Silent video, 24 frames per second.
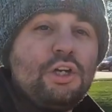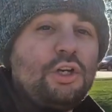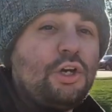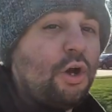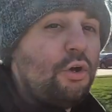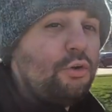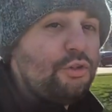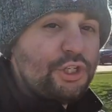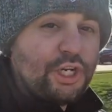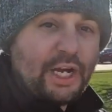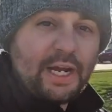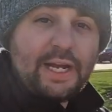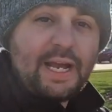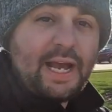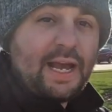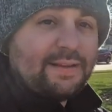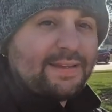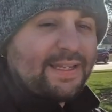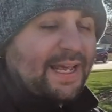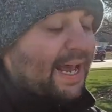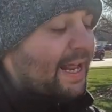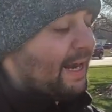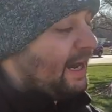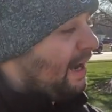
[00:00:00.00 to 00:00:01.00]
go check
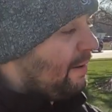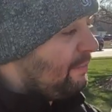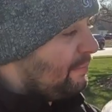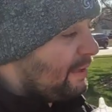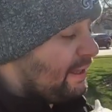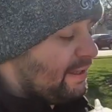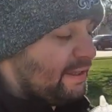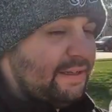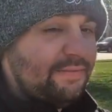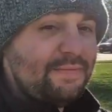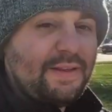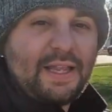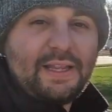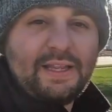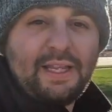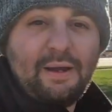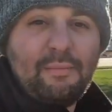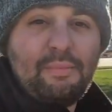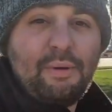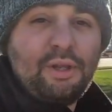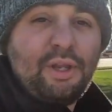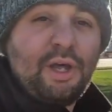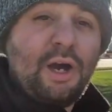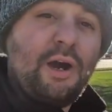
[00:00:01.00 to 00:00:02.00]
out that i'm gonna leave that
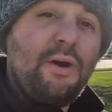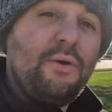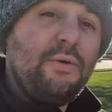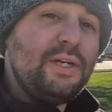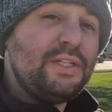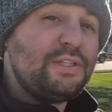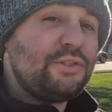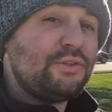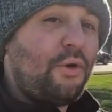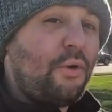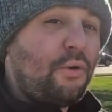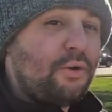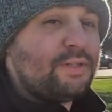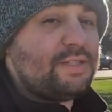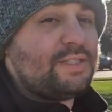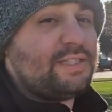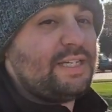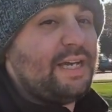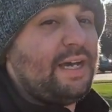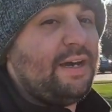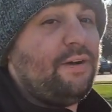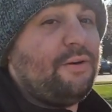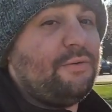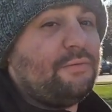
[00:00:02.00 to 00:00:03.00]
link below it's on
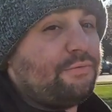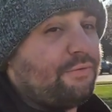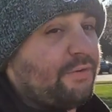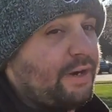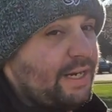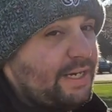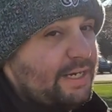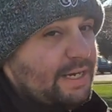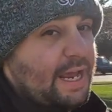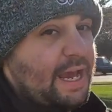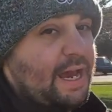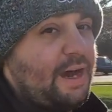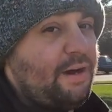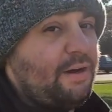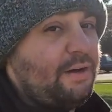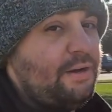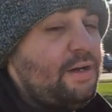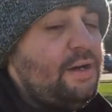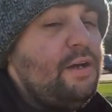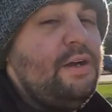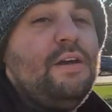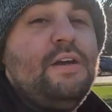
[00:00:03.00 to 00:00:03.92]
sale right now